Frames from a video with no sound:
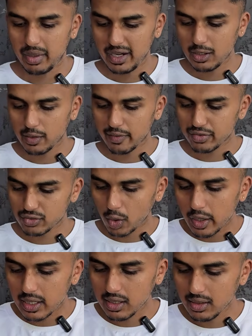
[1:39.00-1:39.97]
print of
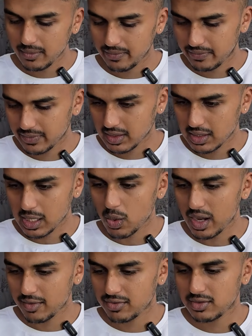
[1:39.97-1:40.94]
soil.
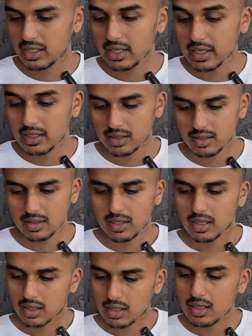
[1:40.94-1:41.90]
Now I have seen it
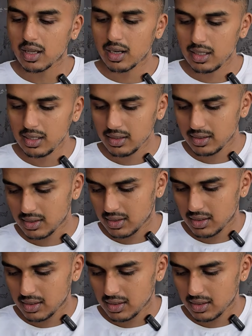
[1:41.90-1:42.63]
clearly.